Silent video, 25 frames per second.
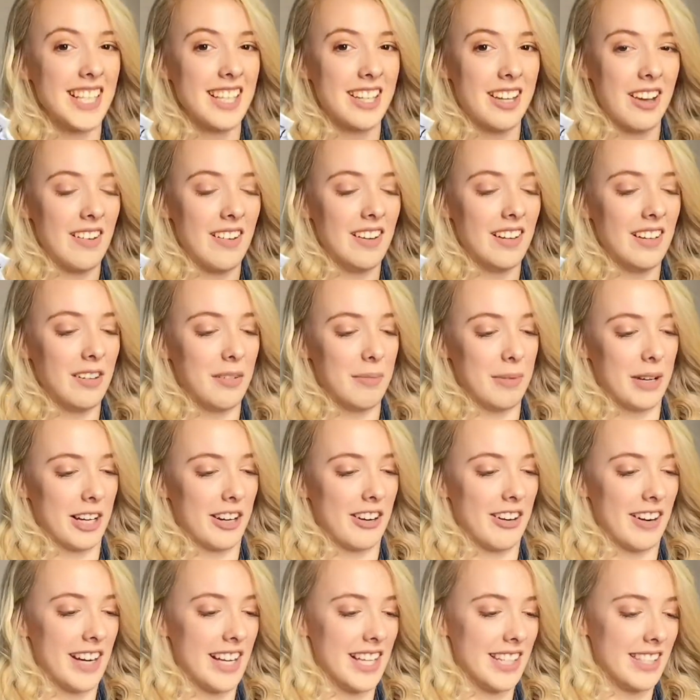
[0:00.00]
did go a little
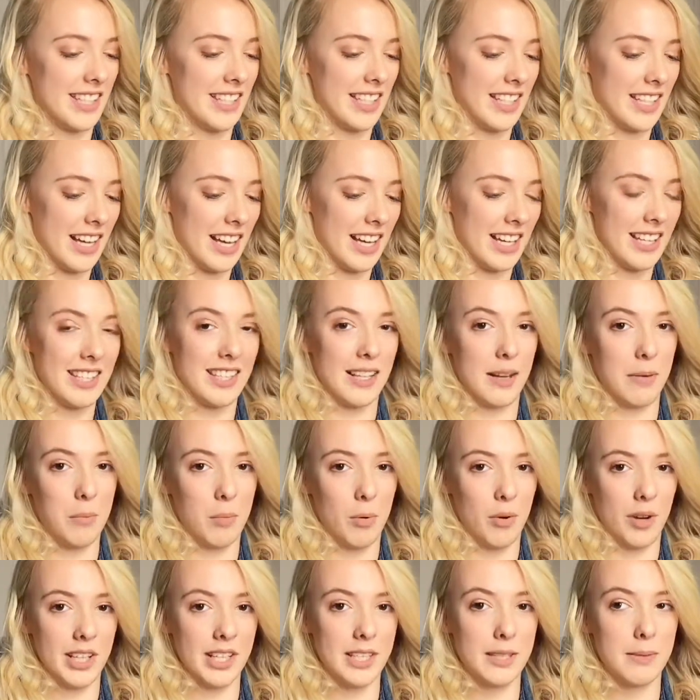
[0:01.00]
bit crazy at some
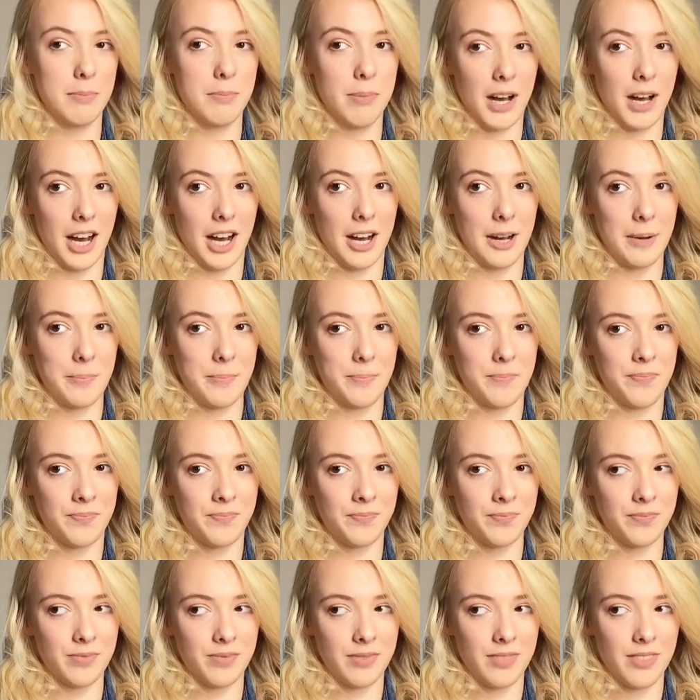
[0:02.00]
points, but
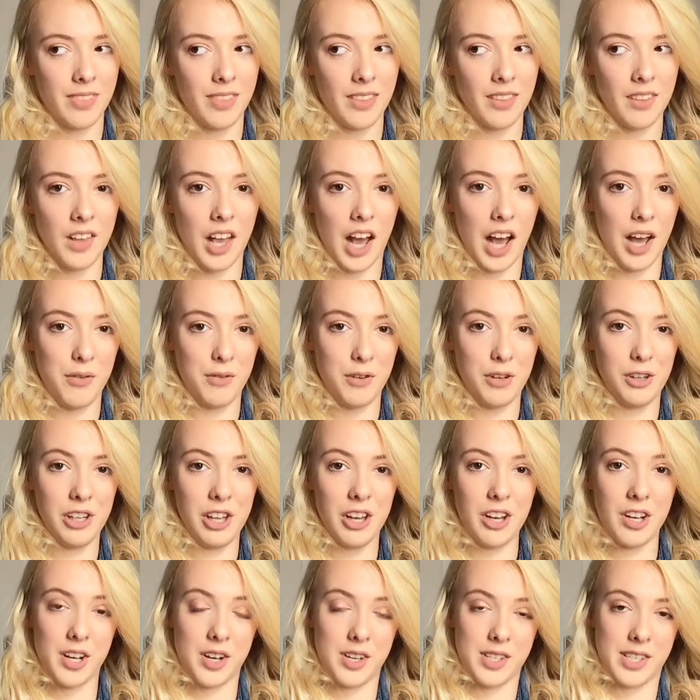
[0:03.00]
I feel
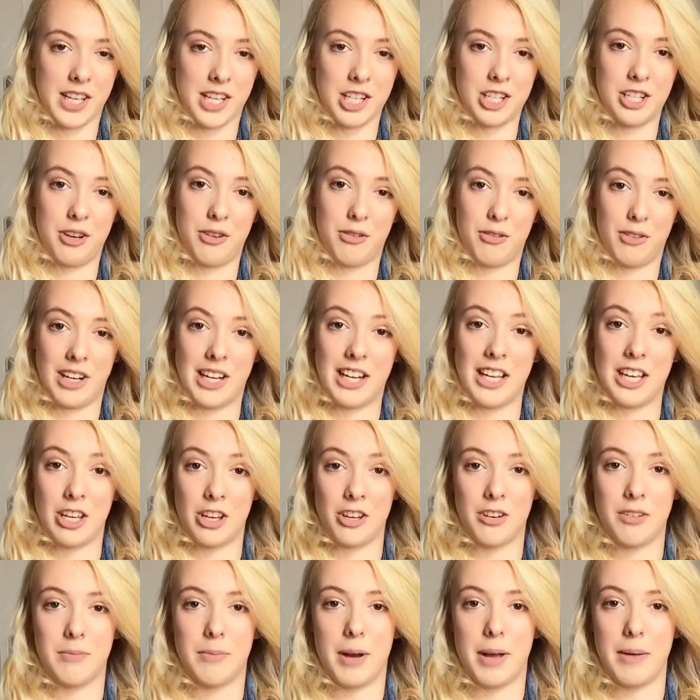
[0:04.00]
like I was actually really
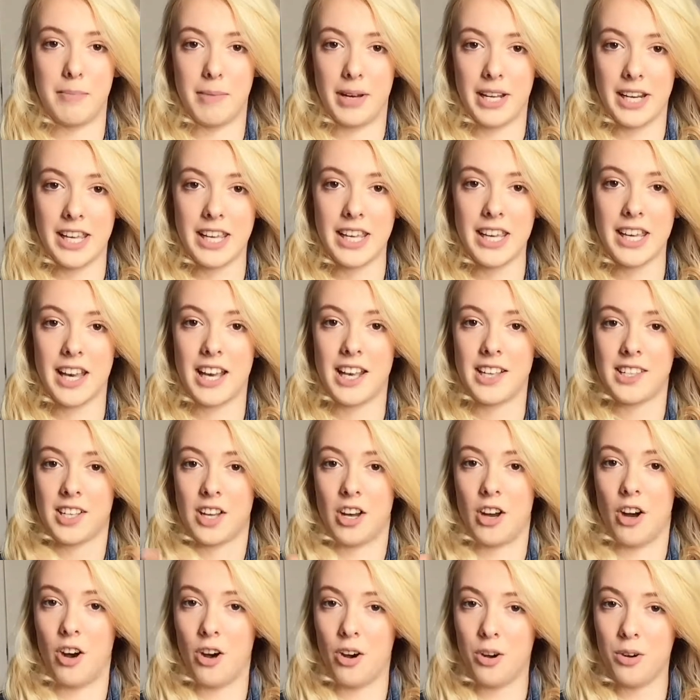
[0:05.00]
good at my money as a
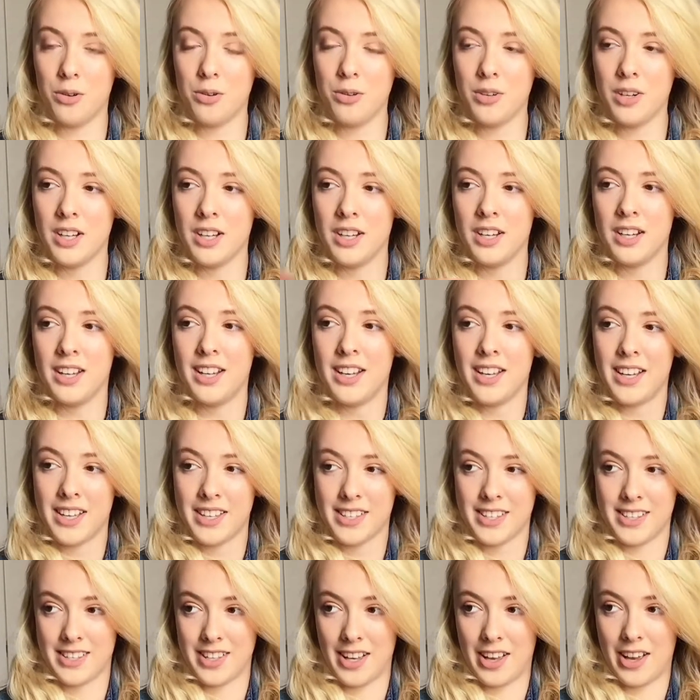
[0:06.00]
whole.
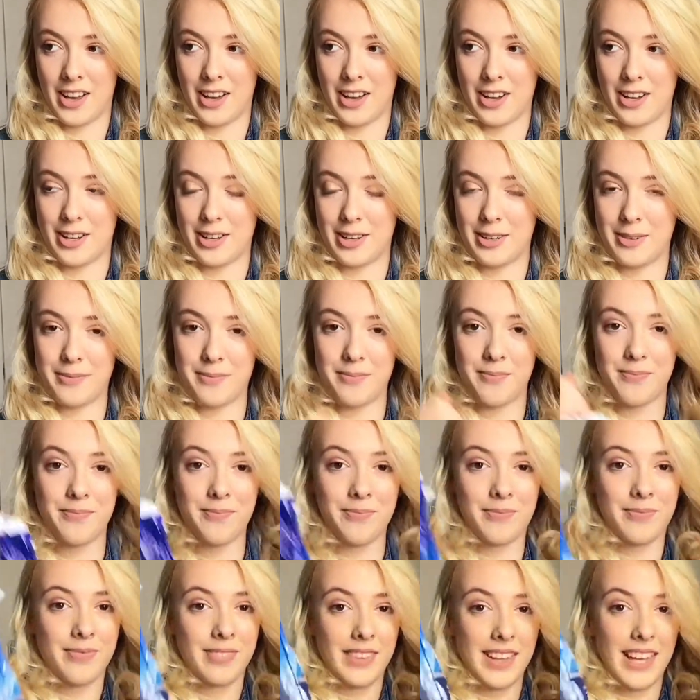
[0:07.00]
So
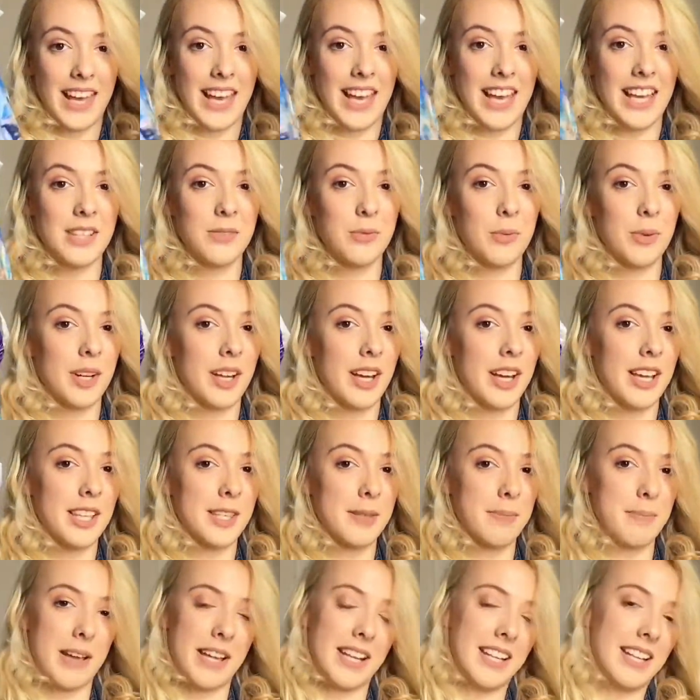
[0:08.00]
here's what I
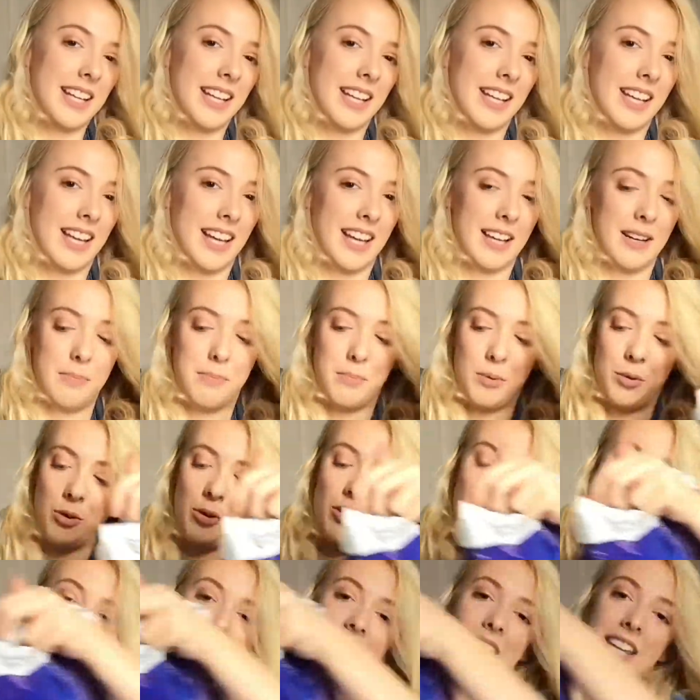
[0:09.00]
spent and
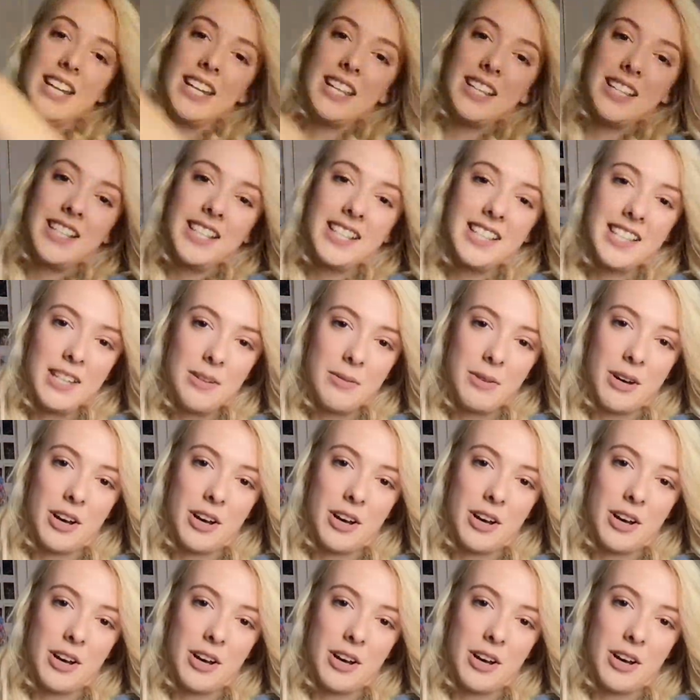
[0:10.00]
bought in Disney